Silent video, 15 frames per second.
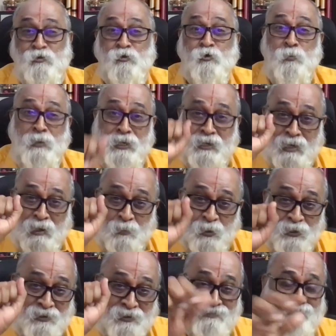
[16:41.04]
You be
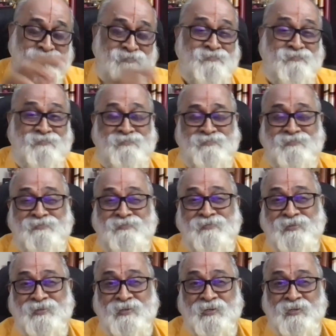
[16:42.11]
committed.
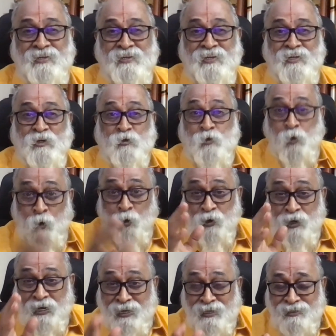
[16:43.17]

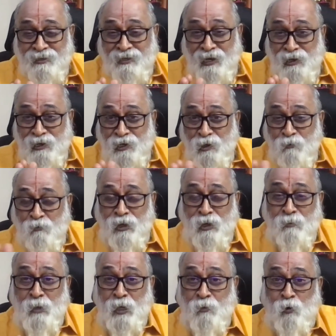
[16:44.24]
Don't get carried
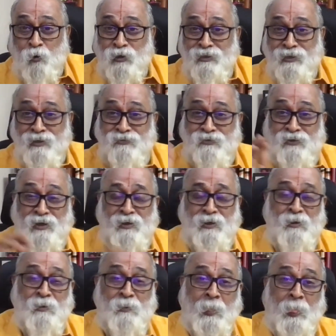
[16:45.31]
away by what they
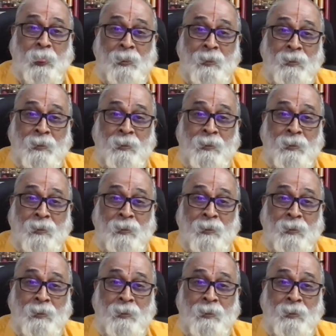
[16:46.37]
say.